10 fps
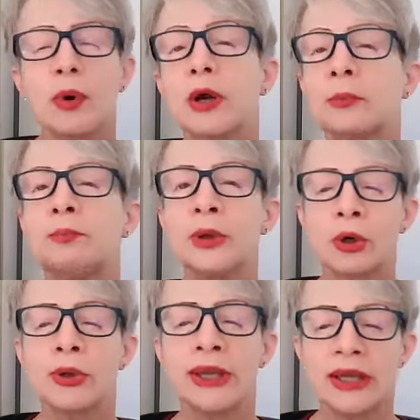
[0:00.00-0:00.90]
we are
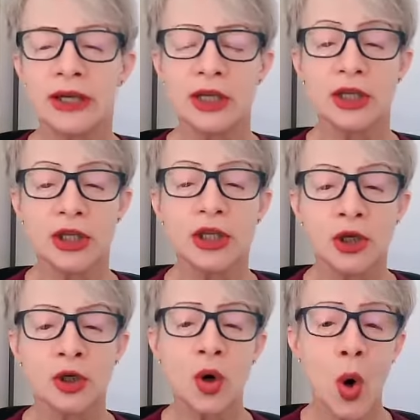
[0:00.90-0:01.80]

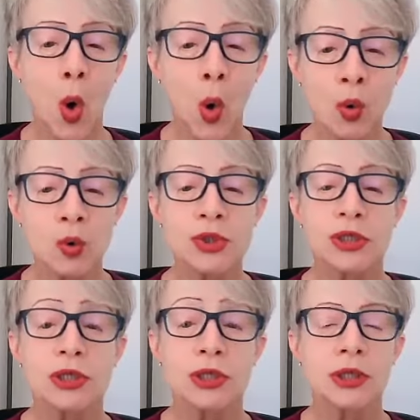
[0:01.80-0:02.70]

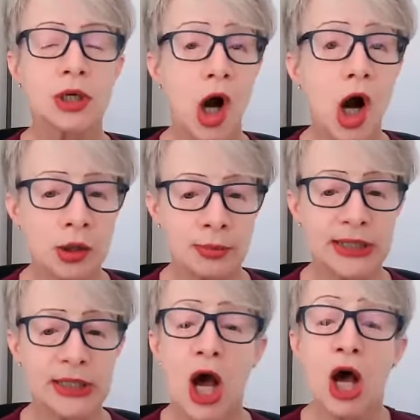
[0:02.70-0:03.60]
billion-year-old
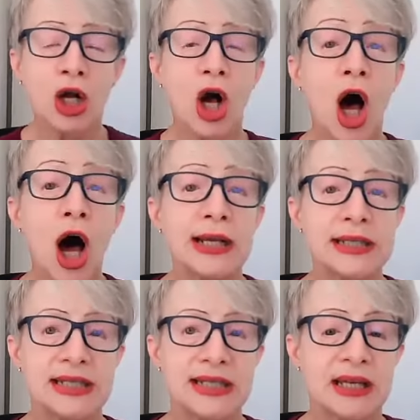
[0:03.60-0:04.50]
carbon
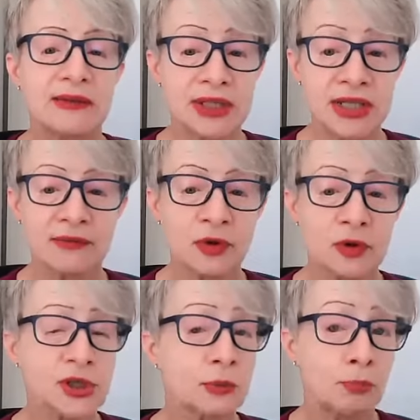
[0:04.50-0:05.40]
caught in the
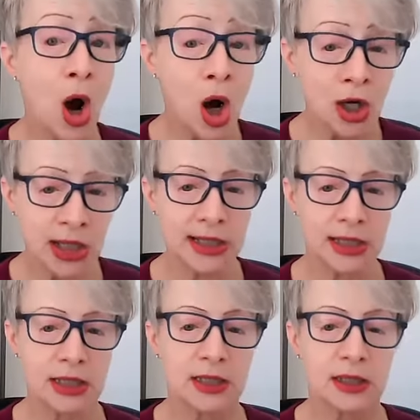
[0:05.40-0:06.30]
devil's
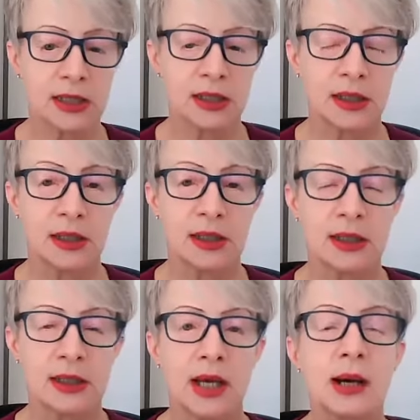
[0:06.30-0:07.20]
bargain,
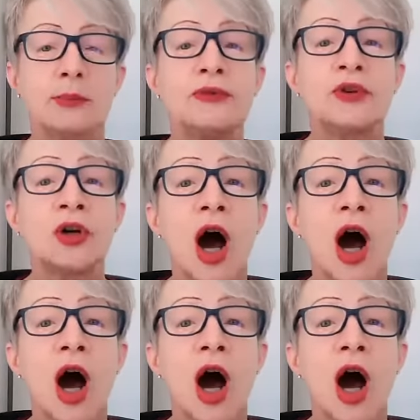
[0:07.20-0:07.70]
and we've